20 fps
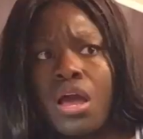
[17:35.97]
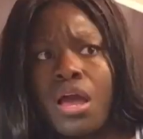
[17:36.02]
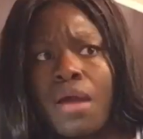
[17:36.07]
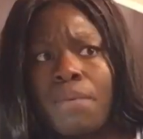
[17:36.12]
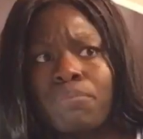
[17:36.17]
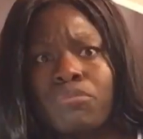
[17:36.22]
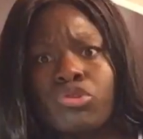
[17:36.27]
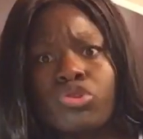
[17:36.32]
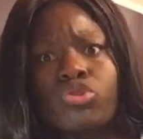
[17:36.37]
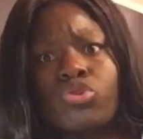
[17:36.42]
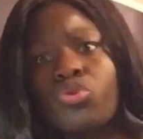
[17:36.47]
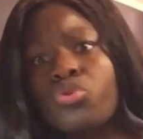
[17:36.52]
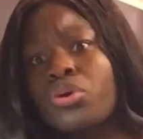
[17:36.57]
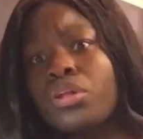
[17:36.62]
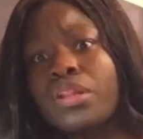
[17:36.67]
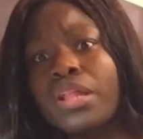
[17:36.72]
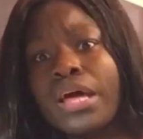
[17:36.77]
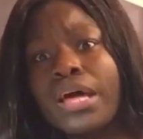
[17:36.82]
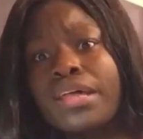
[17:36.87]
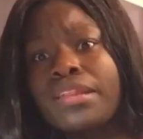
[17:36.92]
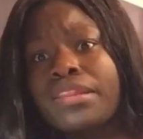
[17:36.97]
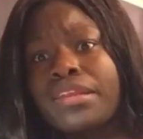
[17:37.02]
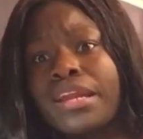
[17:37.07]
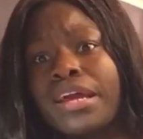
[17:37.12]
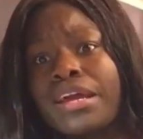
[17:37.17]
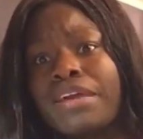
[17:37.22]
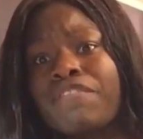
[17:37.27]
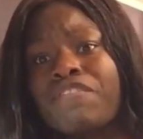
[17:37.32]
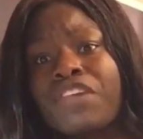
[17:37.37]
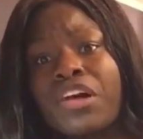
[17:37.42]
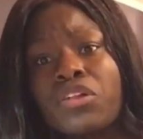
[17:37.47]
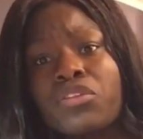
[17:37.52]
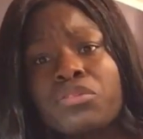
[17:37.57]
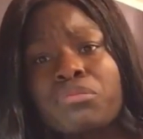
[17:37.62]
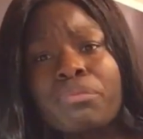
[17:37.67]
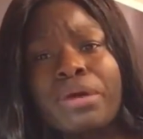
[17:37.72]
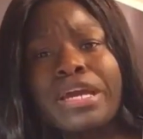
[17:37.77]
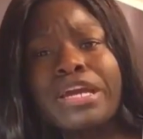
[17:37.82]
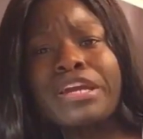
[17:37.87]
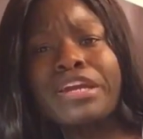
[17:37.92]
I'm so glad that I followed
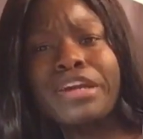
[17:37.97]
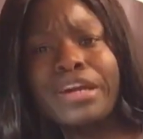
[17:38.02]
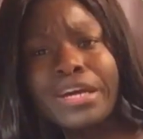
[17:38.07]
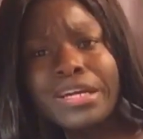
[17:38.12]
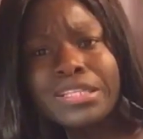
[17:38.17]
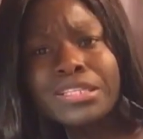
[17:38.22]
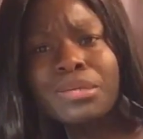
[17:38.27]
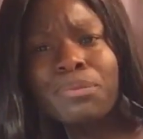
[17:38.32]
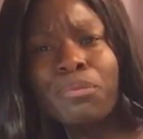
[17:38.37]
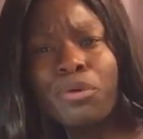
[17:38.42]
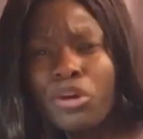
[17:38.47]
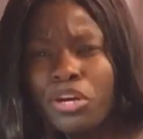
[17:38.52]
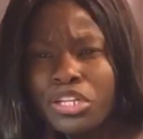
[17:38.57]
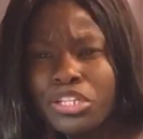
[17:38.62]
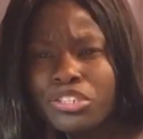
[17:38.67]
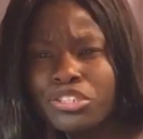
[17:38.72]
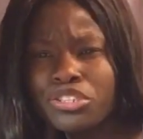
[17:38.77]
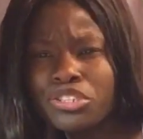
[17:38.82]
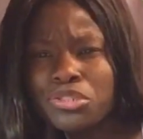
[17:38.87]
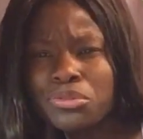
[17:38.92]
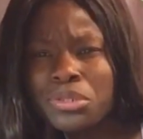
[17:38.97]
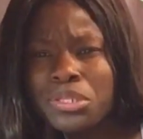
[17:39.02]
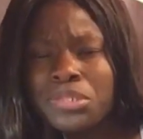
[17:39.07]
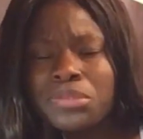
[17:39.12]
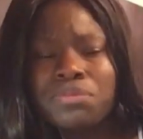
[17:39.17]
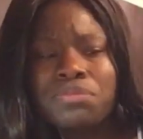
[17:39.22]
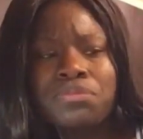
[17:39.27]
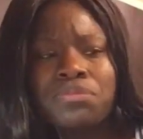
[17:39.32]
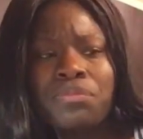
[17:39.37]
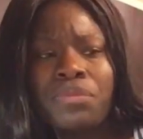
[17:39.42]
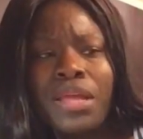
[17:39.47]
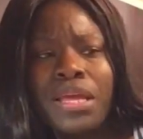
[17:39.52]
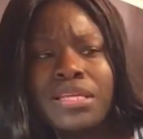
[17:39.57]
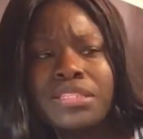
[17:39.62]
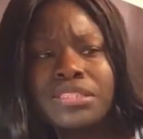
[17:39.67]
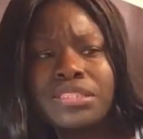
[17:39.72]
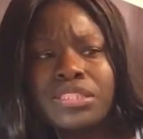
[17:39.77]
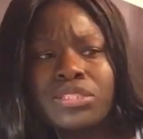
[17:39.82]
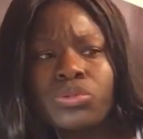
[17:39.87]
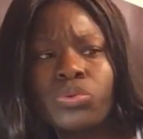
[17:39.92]
my gut per usual
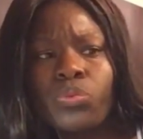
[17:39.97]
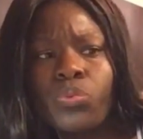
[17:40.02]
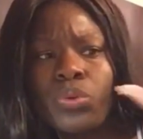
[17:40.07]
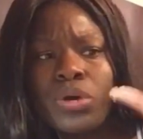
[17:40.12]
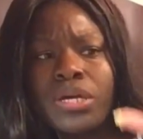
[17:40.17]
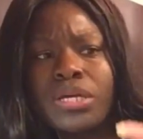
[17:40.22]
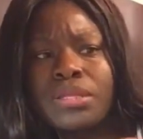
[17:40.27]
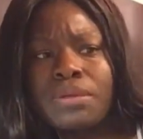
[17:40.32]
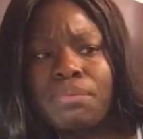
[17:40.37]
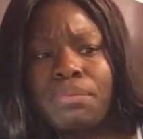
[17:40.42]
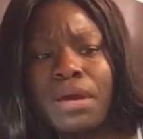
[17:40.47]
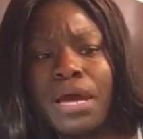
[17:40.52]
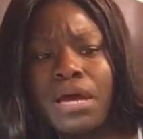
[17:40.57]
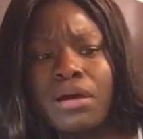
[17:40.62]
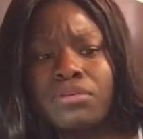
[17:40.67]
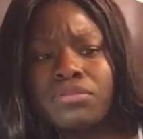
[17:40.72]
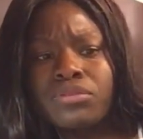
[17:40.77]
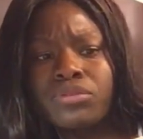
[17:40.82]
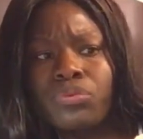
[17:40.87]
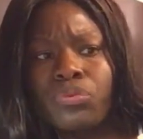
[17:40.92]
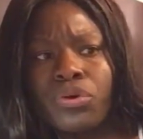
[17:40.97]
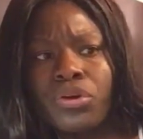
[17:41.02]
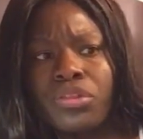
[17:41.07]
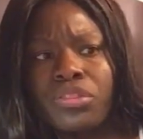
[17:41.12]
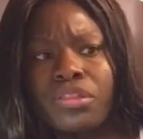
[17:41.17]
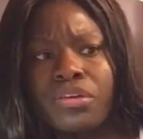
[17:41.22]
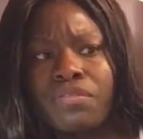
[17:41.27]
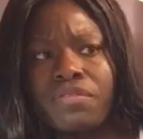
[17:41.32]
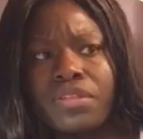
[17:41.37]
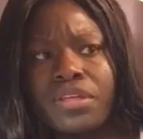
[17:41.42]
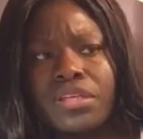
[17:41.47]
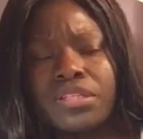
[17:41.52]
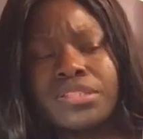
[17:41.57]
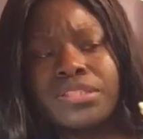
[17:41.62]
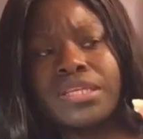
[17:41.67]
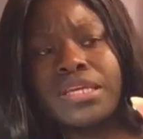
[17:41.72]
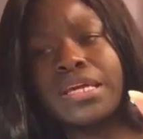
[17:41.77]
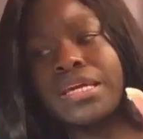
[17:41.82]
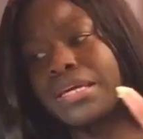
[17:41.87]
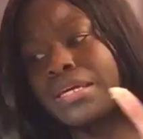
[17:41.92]
and did one pound worth of
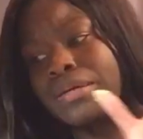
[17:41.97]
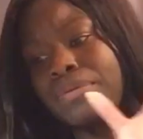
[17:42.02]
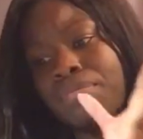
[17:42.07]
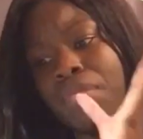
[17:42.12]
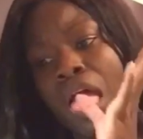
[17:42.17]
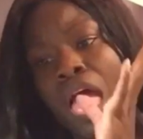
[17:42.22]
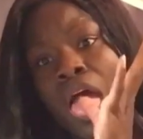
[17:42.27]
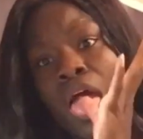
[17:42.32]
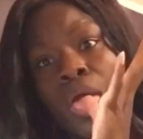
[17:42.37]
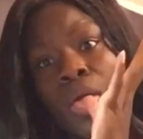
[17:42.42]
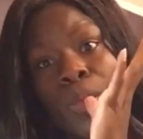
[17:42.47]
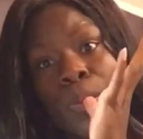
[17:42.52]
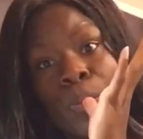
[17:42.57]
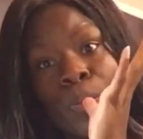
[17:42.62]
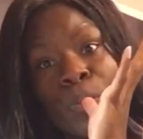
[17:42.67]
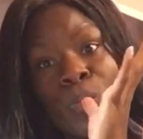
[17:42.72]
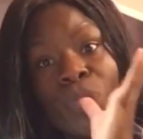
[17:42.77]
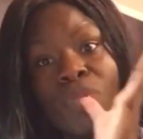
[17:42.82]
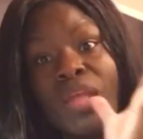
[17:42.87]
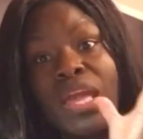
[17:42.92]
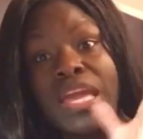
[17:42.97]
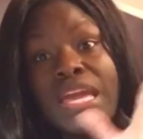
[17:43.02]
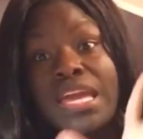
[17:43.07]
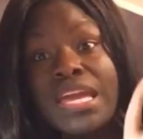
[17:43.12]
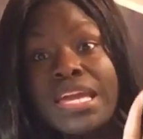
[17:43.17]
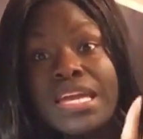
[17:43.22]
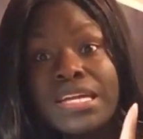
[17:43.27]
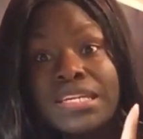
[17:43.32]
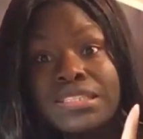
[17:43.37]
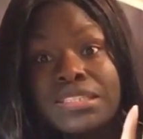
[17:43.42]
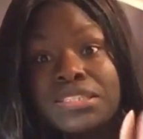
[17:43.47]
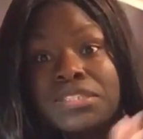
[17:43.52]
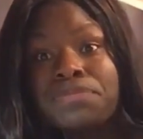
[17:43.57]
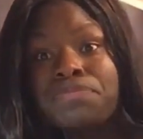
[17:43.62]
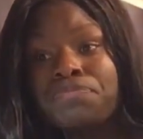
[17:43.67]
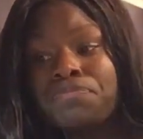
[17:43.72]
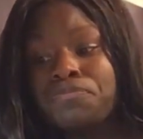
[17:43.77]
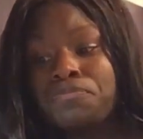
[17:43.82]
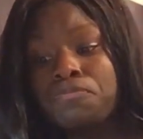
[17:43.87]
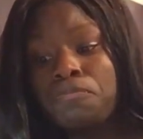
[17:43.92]
this. Um, and
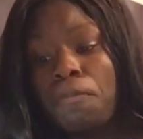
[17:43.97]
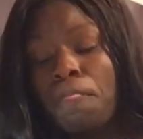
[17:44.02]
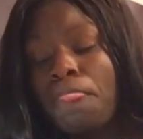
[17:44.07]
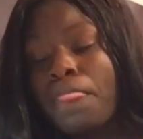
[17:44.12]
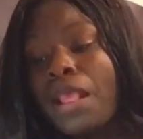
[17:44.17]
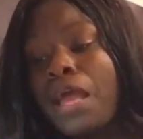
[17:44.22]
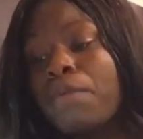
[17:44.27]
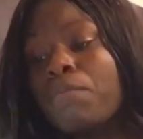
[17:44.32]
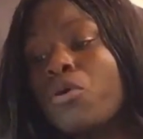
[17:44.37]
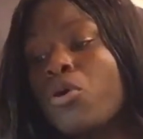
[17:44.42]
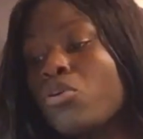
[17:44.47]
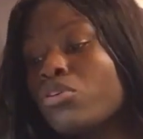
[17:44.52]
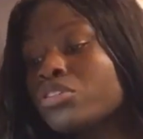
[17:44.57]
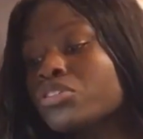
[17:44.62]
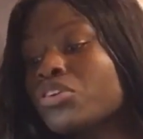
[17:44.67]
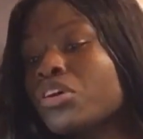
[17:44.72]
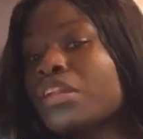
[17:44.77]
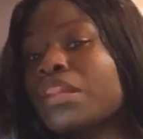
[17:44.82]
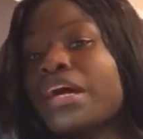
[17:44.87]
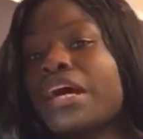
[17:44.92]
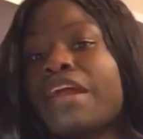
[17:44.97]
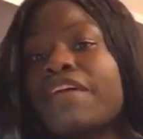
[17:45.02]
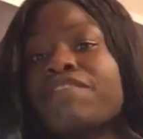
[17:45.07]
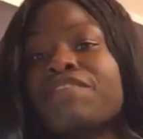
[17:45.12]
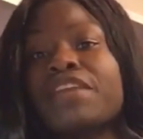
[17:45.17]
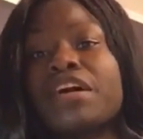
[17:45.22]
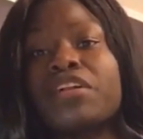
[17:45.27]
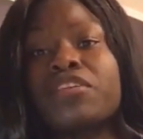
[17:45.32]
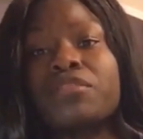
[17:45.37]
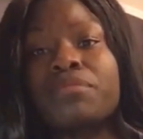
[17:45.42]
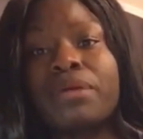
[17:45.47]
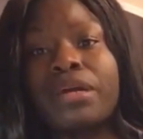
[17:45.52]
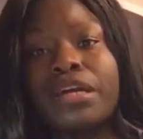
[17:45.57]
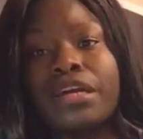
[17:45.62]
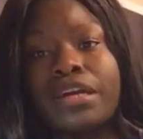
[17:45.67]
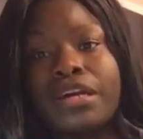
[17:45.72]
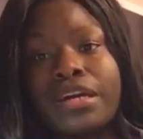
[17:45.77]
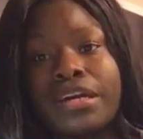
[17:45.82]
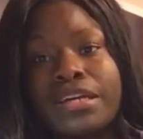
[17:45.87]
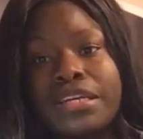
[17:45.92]
I'm also glad I followed my
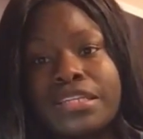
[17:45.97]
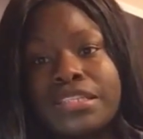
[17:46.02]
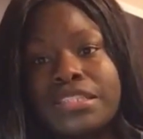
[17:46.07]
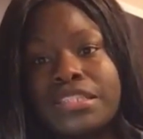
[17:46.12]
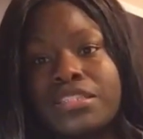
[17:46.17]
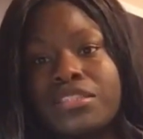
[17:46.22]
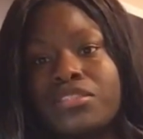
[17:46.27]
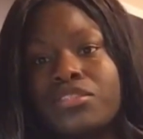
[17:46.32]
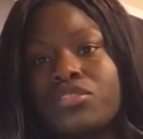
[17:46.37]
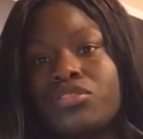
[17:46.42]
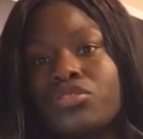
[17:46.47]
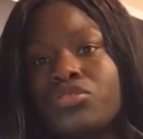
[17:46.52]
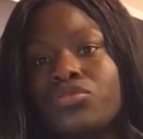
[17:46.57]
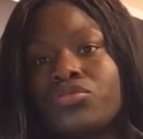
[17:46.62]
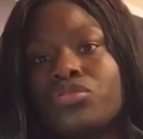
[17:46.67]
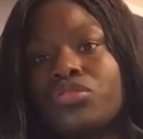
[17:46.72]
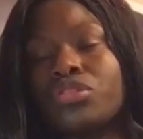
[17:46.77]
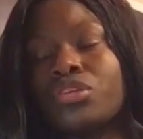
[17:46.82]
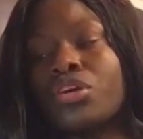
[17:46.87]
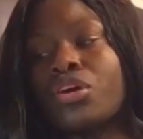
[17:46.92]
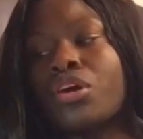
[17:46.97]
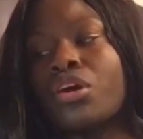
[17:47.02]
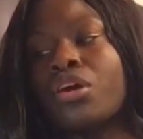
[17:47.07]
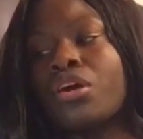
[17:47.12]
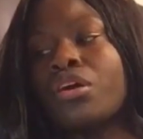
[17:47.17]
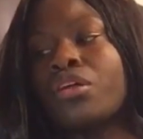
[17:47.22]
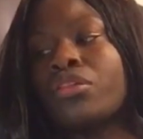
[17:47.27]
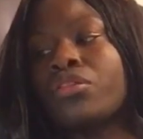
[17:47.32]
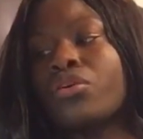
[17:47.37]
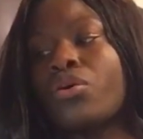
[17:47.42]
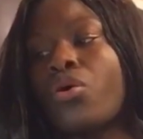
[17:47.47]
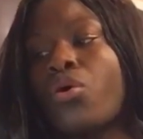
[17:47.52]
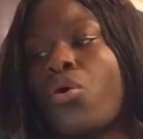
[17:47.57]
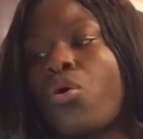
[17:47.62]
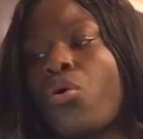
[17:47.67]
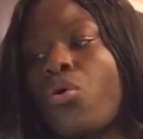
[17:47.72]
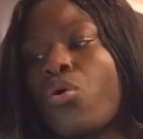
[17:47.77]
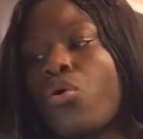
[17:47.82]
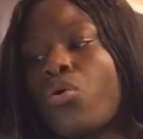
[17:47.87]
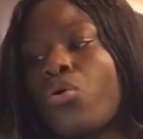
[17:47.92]
gut and didn't use the
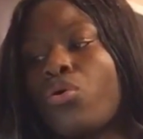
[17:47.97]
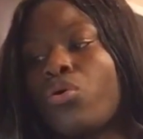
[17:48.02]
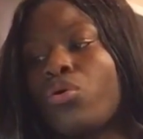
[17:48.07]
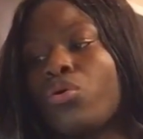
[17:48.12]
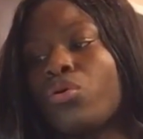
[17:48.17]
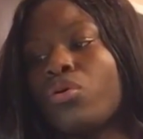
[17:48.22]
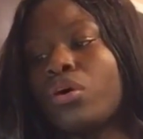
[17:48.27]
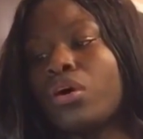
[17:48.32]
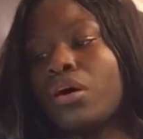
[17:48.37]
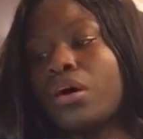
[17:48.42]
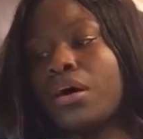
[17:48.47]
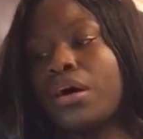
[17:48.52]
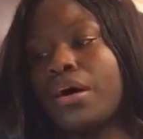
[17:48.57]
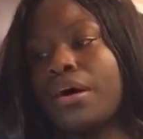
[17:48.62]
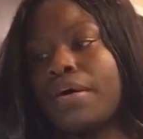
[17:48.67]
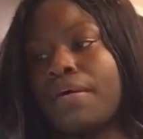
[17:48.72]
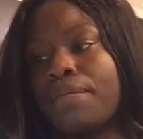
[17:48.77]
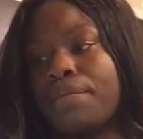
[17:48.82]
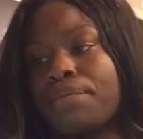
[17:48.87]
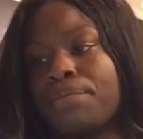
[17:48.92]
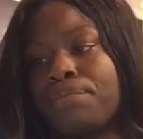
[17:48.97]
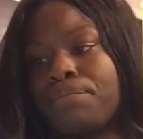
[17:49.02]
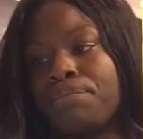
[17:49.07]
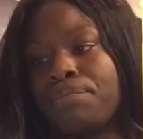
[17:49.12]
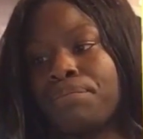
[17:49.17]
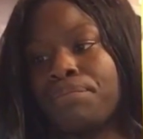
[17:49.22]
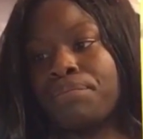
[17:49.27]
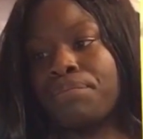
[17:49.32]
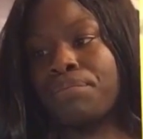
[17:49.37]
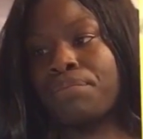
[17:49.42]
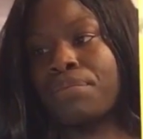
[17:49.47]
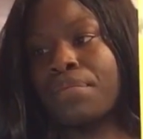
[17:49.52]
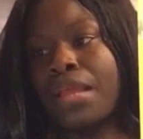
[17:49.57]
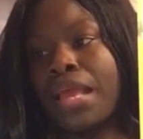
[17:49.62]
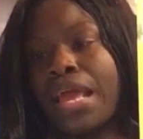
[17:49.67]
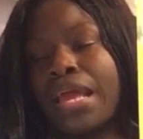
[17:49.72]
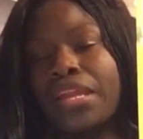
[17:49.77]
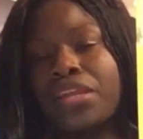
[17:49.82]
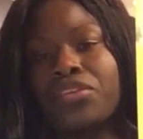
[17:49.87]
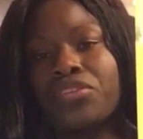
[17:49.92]
whole um,
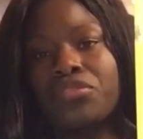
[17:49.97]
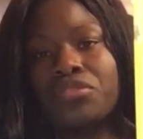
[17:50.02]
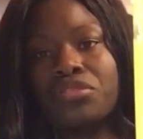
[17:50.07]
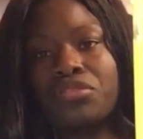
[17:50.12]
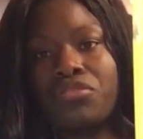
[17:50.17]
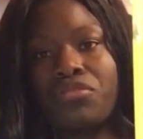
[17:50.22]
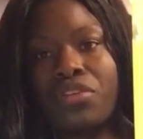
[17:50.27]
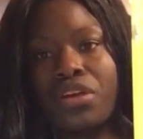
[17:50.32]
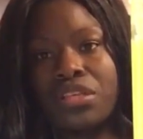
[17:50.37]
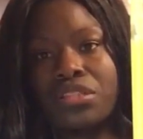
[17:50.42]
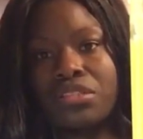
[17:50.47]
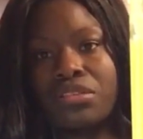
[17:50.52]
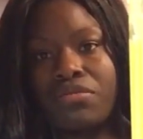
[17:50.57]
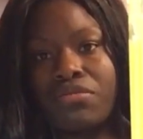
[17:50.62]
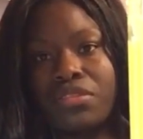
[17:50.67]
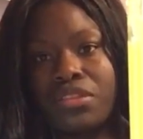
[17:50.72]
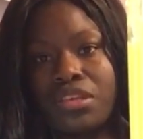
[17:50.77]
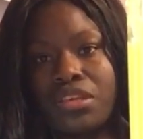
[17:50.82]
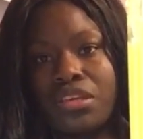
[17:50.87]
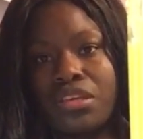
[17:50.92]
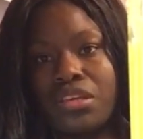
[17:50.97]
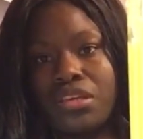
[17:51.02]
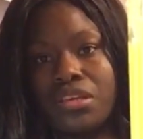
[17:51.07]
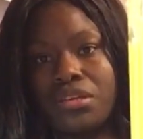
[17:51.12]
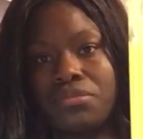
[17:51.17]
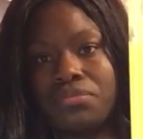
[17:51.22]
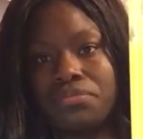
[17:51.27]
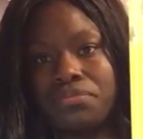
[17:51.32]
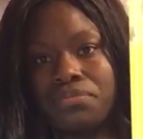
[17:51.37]
and then use the rest of the